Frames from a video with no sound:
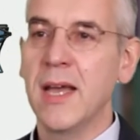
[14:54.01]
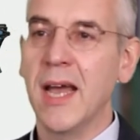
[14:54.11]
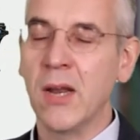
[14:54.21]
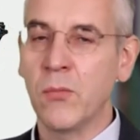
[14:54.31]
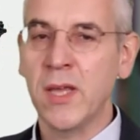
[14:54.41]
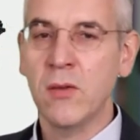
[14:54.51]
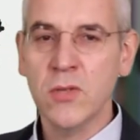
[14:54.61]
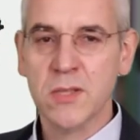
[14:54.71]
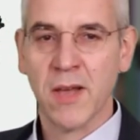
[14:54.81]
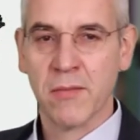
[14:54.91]
And we
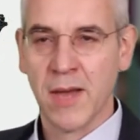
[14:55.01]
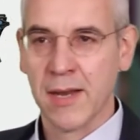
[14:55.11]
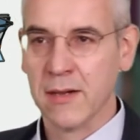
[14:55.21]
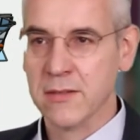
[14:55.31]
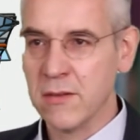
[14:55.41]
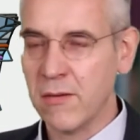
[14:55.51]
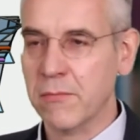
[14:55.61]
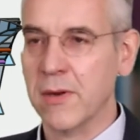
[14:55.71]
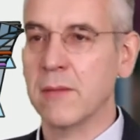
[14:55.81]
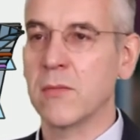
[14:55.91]
used mathematical
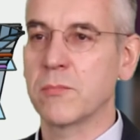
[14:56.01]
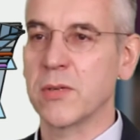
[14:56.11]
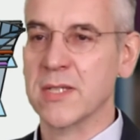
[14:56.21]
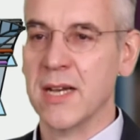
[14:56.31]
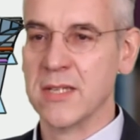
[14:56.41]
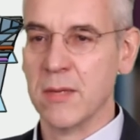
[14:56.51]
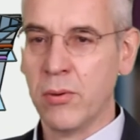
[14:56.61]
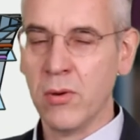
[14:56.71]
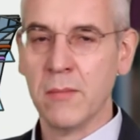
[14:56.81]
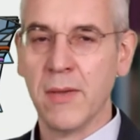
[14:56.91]
software, more precisely
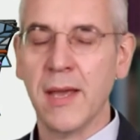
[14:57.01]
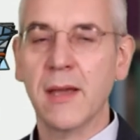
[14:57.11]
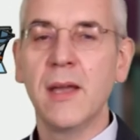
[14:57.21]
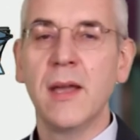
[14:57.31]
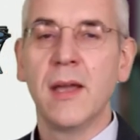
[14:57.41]
Polymake,